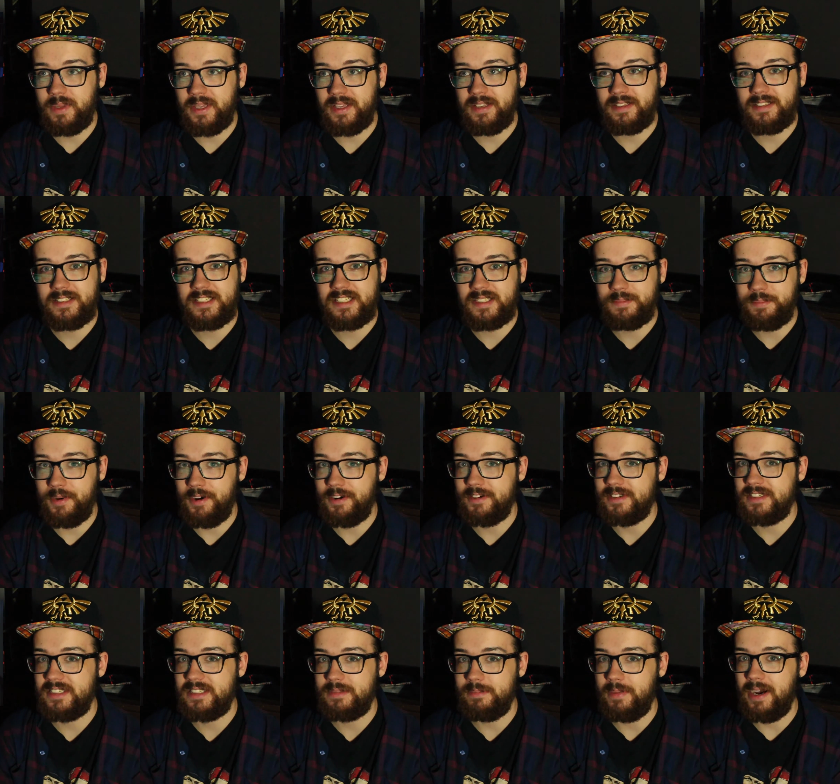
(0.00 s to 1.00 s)
big
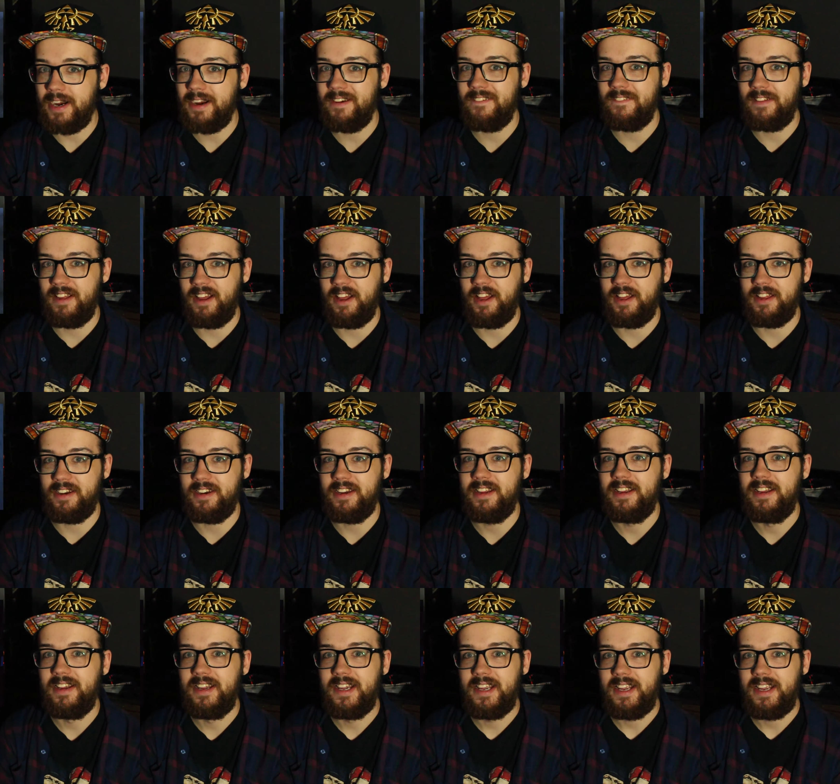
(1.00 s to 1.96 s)
smug smile on